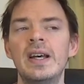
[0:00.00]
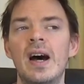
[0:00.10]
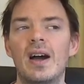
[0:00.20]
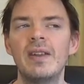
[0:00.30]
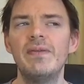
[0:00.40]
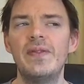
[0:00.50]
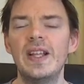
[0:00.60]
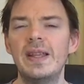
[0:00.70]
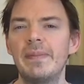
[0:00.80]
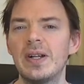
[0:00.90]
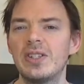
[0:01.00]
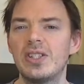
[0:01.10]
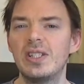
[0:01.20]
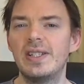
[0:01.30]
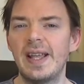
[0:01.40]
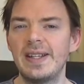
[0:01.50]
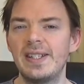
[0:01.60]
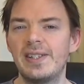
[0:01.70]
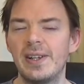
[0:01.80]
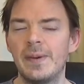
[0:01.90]
I didn't feel in much
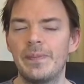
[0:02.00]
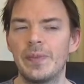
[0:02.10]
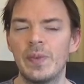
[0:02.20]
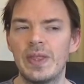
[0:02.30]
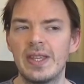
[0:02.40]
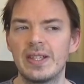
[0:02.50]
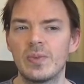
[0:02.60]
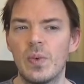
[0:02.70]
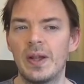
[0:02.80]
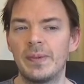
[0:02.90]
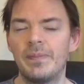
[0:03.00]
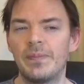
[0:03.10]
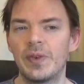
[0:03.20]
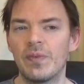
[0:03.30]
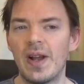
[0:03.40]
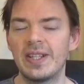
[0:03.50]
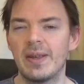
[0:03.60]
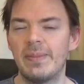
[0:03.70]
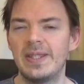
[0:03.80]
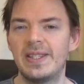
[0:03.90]
danger with this one, right
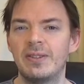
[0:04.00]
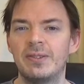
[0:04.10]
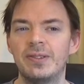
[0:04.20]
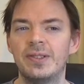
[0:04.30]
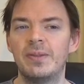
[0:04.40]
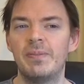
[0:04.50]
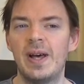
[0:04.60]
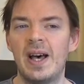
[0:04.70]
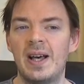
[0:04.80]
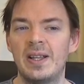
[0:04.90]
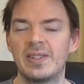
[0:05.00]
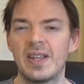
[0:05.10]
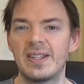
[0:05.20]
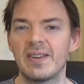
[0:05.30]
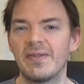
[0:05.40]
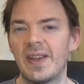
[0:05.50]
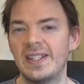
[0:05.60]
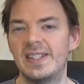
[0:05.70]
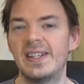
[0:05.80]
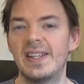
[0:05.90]
up until Psyduck
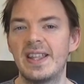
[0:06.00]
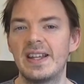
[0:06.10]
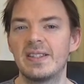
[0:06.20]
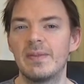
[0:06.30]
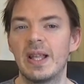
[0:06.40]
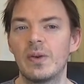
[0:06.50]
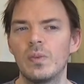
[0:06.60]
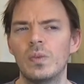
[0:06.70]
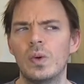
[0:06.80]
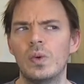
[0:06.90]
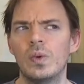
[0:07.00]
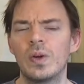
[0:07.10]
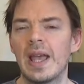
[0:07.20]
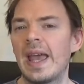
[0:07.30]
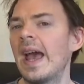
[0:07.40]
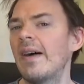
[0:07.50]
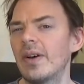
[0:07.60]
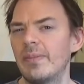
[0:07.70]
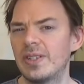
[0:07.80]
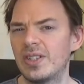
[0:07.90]
fainted, and then it's a bit like, oh, okay, have
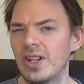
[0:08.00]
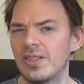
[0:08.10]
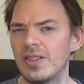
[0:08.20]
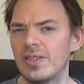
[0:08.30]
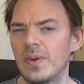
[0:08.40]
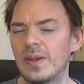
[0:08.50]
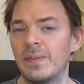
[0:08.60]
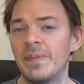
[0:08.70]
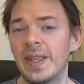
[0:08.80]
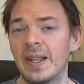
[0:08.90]
I misjudged this one a